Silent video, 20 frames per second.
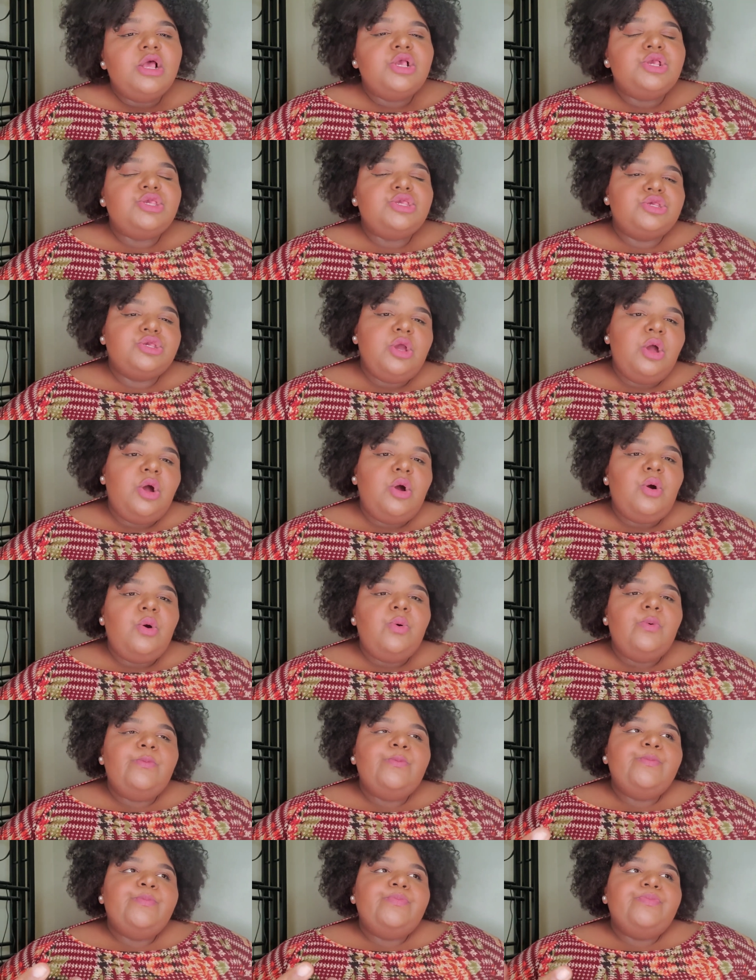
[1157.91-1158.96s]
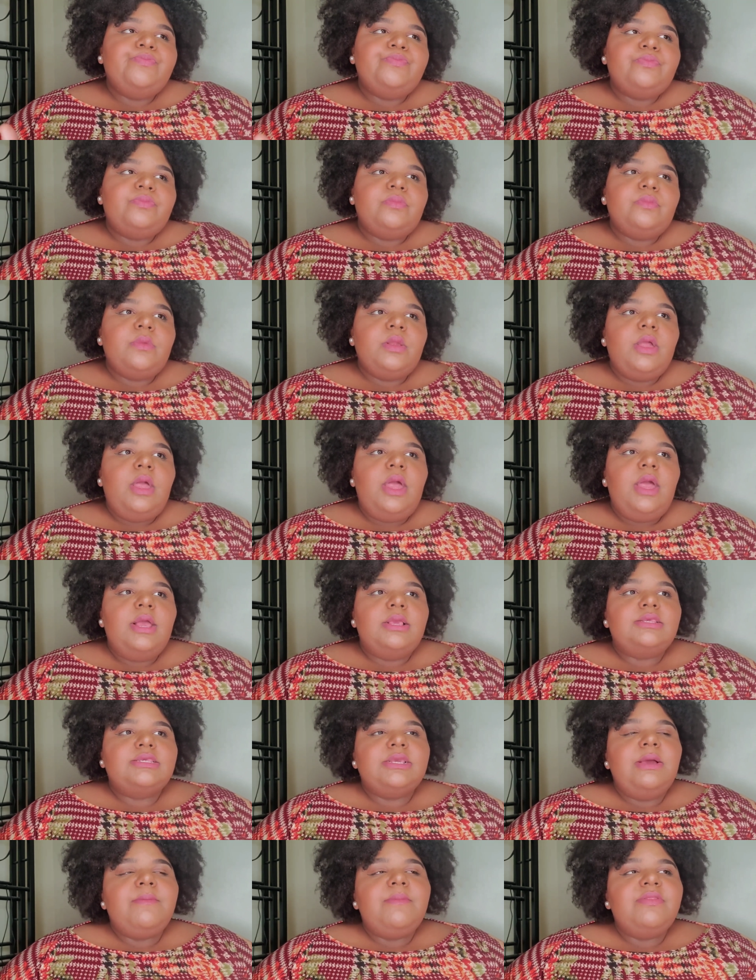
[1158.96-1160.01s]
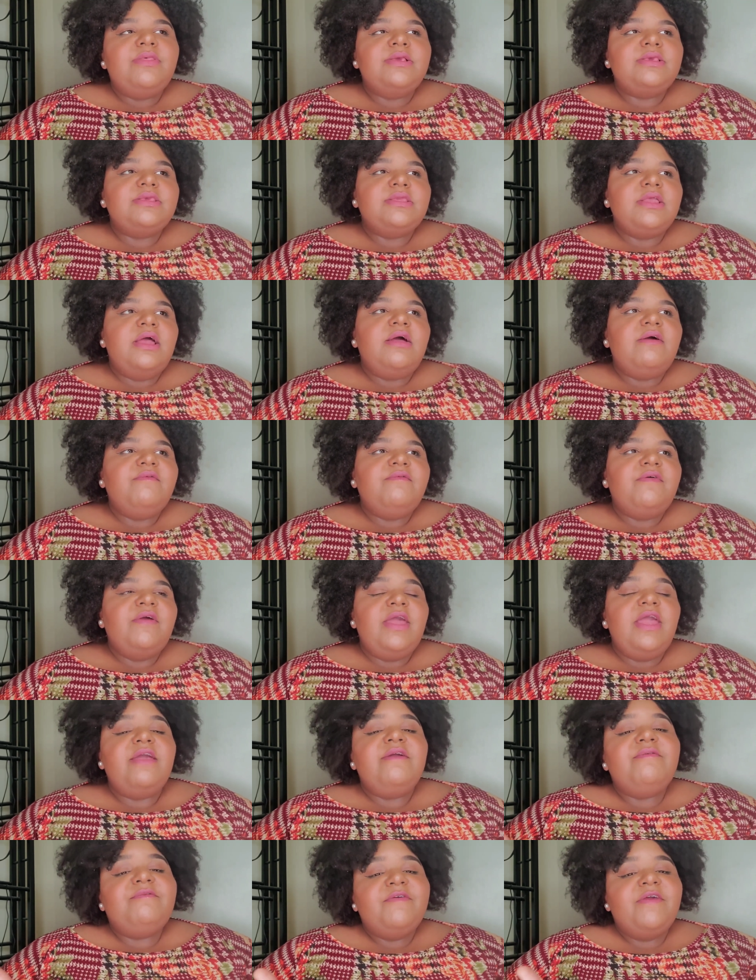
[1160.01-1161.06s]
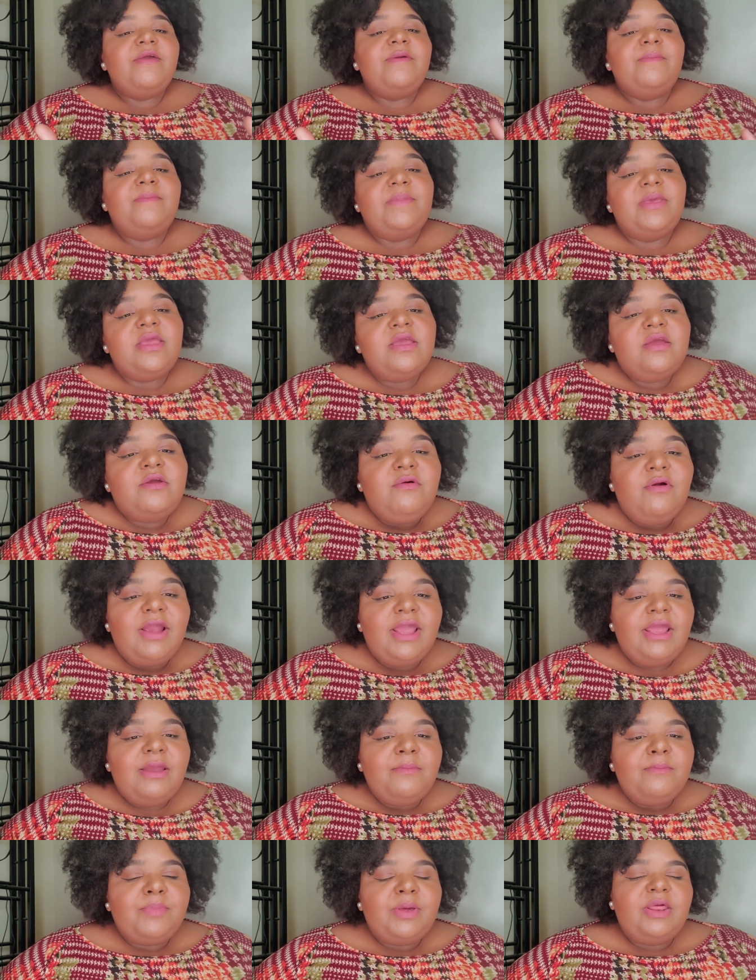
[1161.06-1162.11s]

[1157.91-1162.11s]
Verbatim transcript: So some of the stuff, it fit me great.